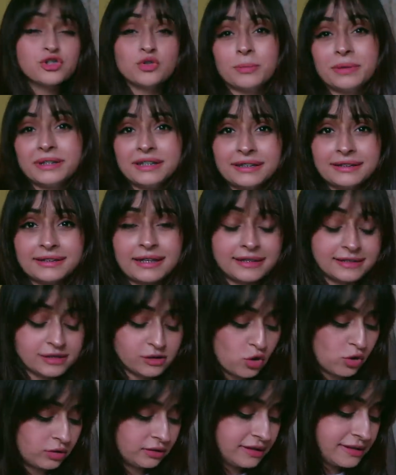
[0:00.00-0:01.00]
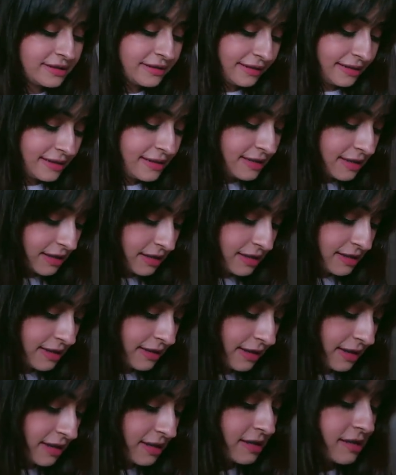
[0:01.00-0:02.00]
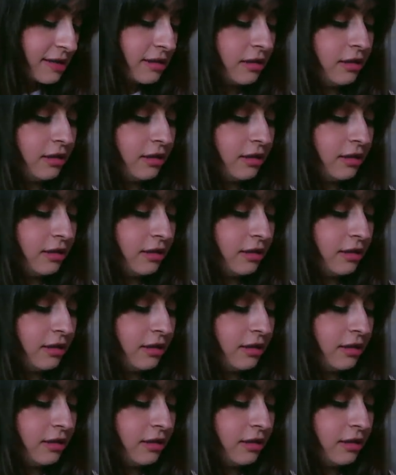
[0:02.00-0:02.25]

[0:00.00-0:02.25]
stupid thing that is on this list is this